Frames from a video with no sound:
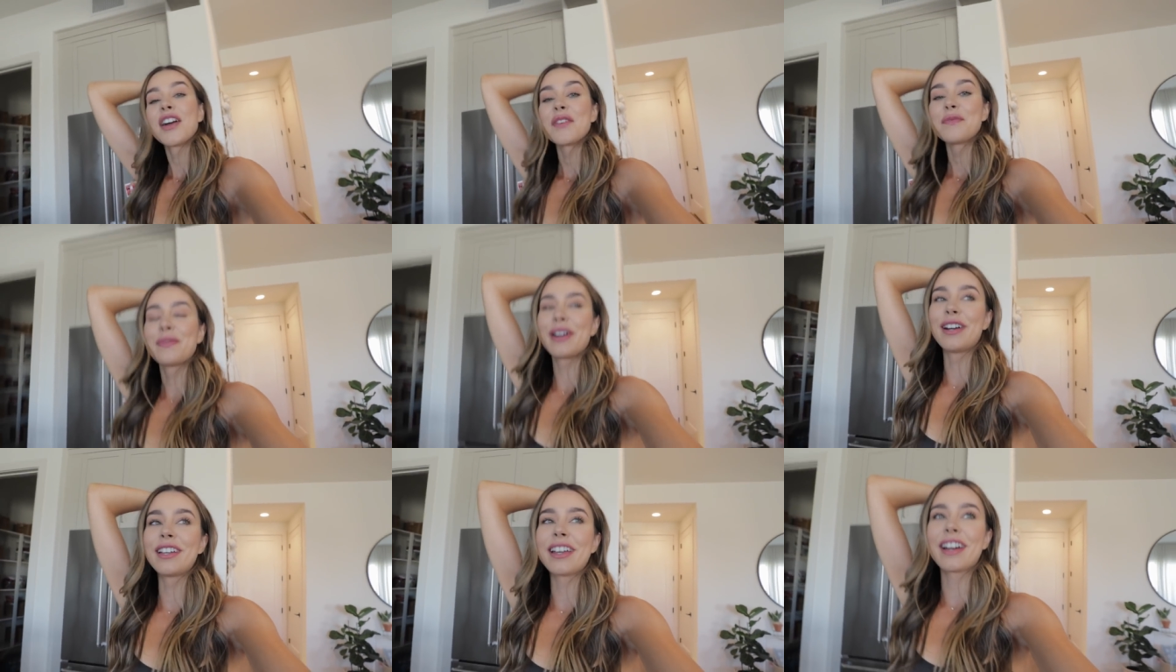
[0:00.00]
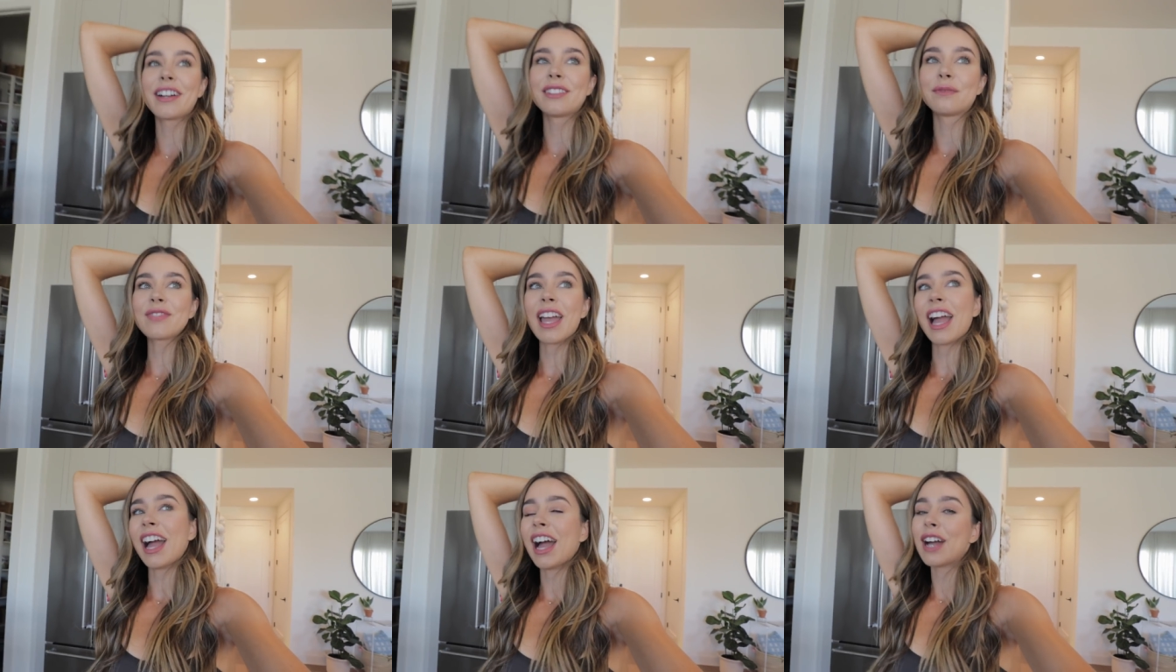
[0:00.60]
But um,
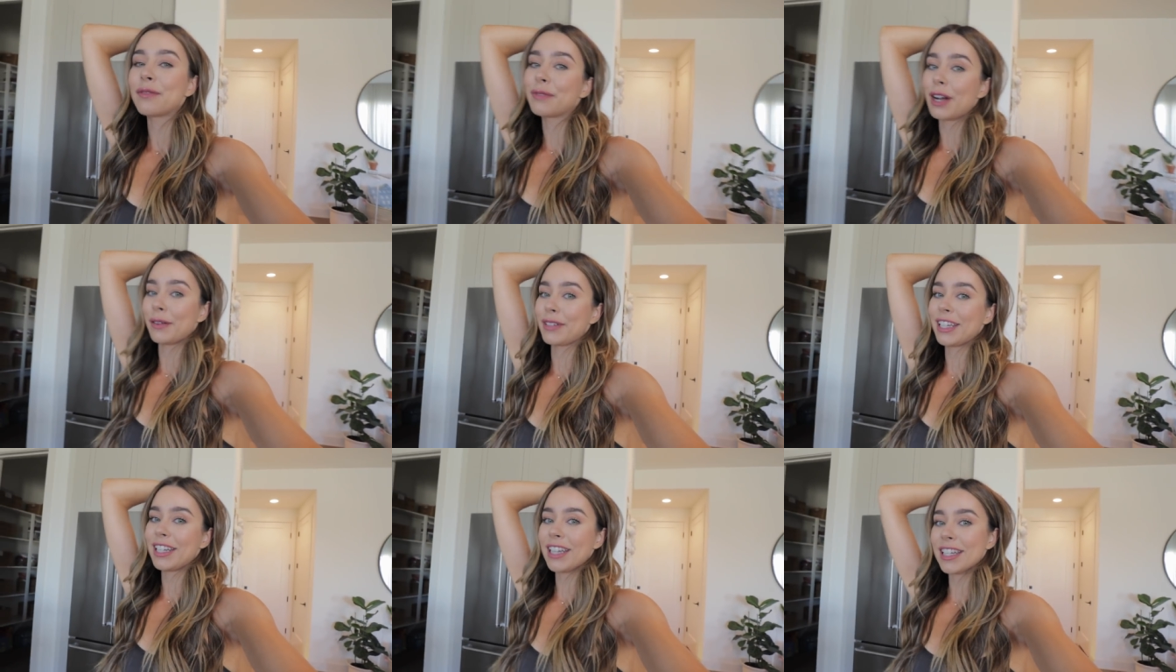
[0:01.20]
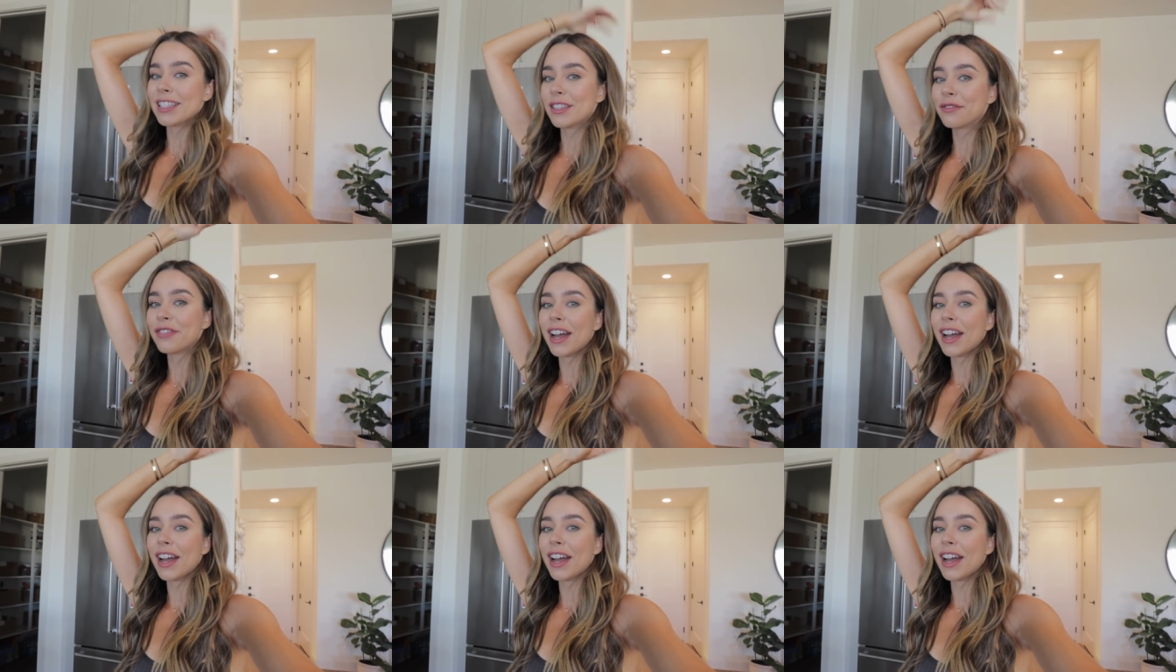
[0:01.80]
I'm probably gonna get some